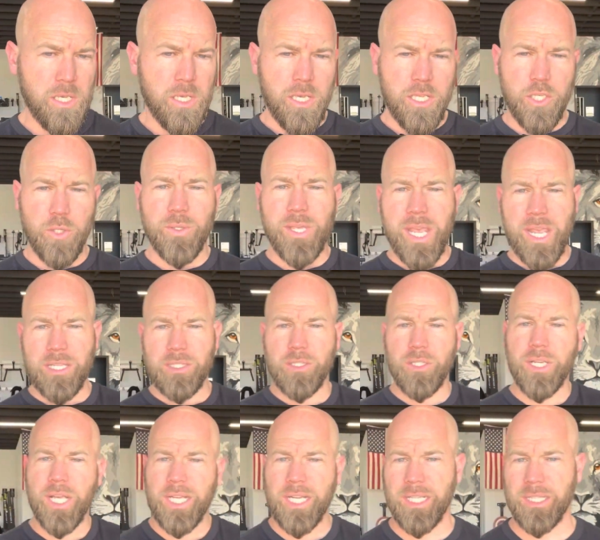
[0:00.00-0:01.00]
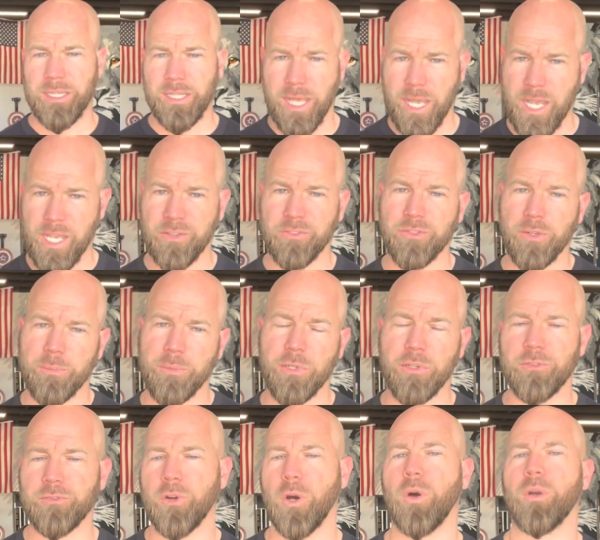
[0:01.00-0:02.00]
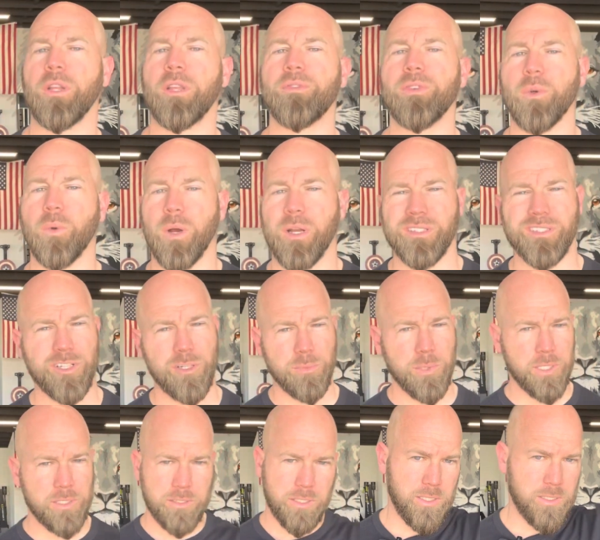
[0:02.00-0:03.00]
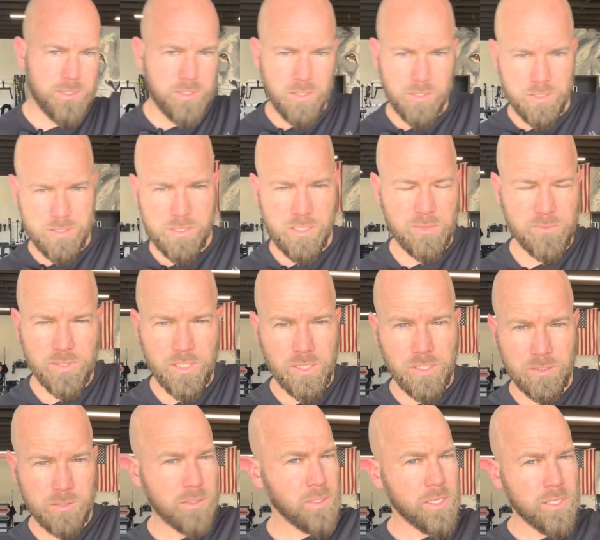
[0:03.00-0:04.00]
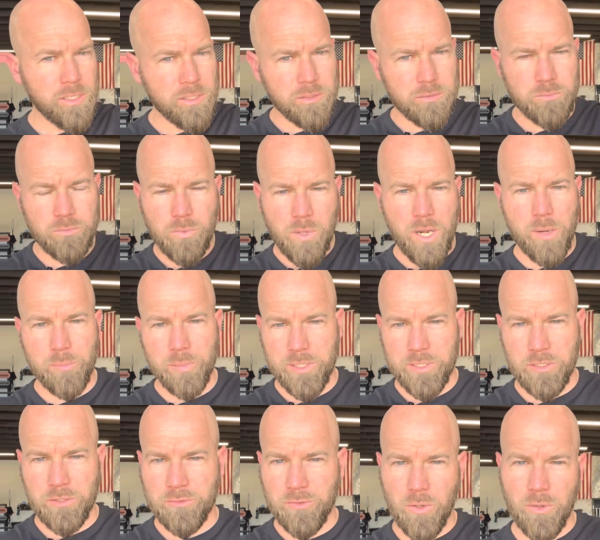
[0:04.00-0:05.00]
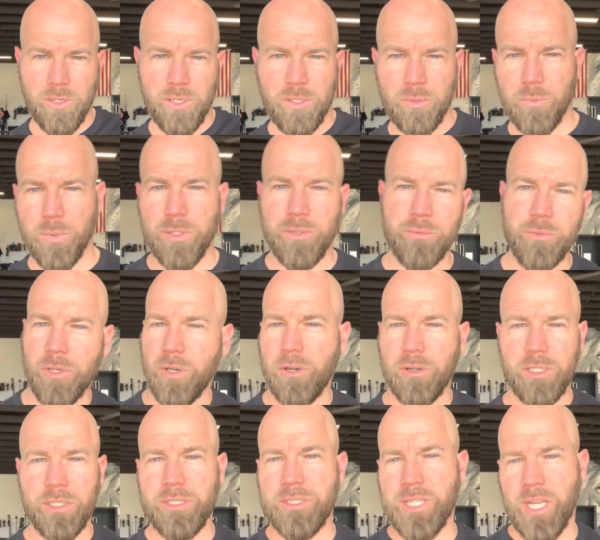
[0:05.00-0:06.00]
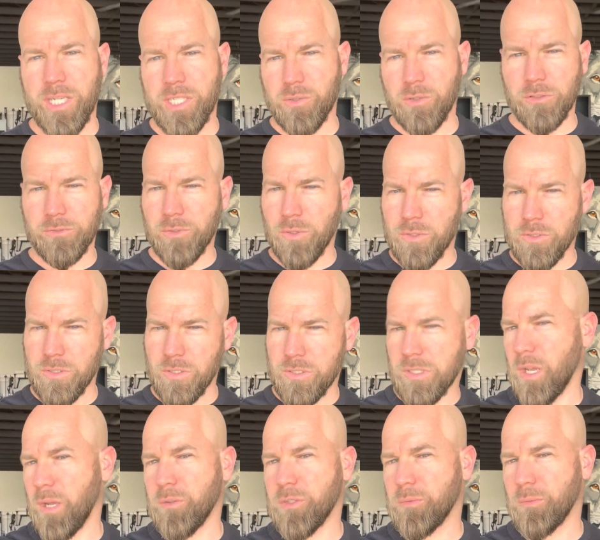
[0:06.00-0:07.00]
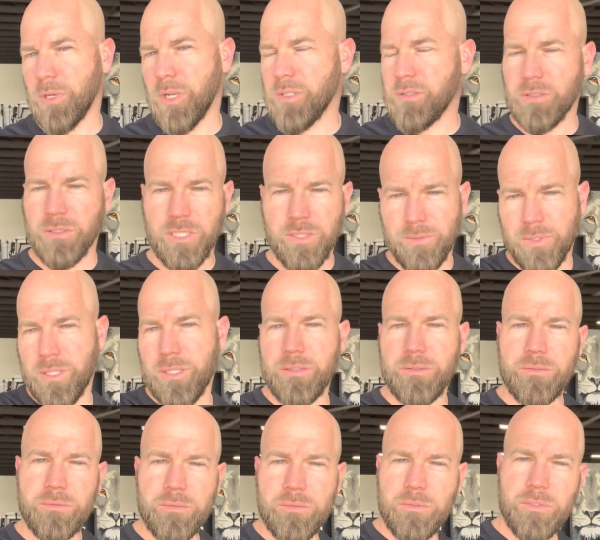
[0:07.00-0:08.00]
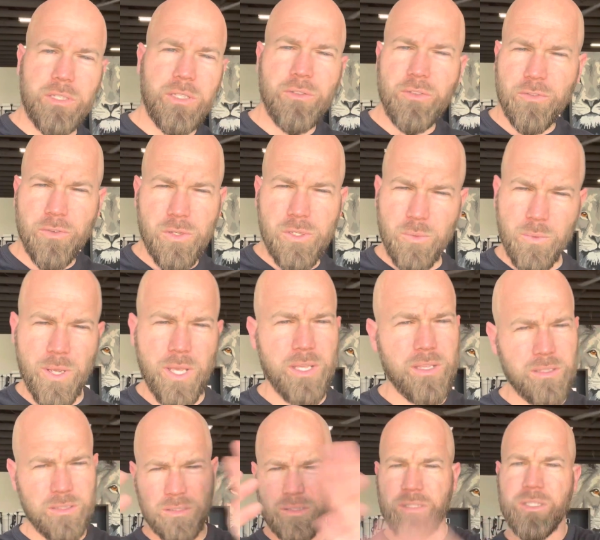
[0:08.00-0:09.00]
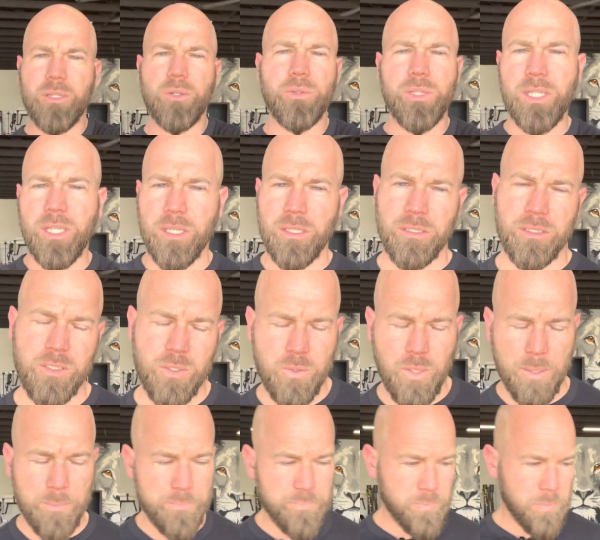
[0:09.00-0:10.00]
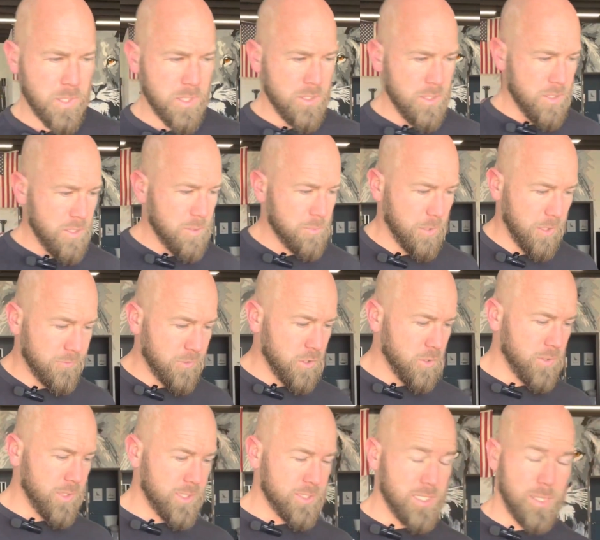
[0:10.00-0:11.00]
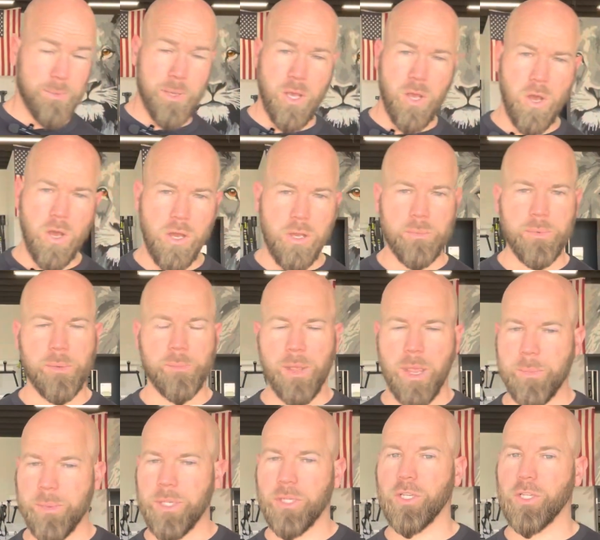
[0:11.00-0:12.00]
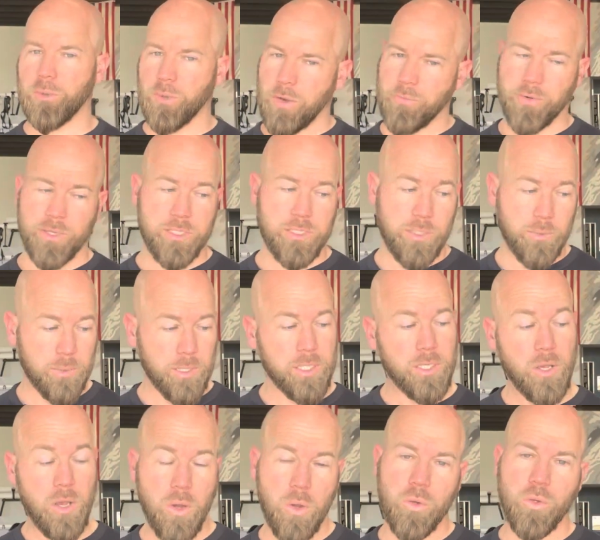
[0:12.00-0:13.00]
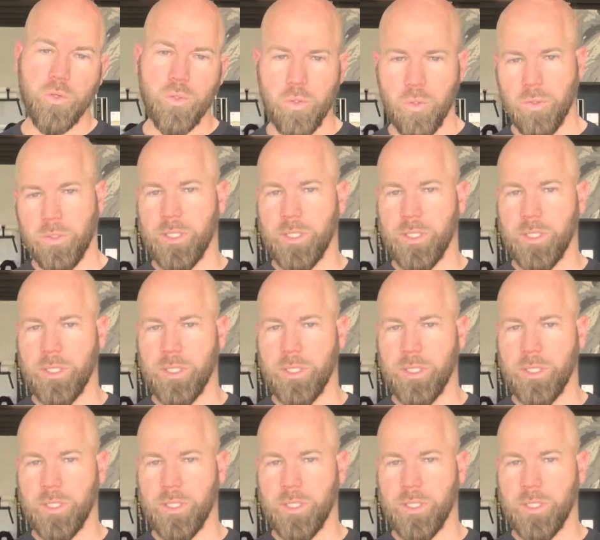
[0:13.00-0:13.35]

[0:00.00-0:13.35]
And you can look at it live from your phone if you want to, but it's on the TV. And why bring the phone in when we already attach our phones all the time? So might as well leave it. Leave the phone away. You don't need it, okay? But if you're doing some at home, it might be a good reference to be like, oh, cool,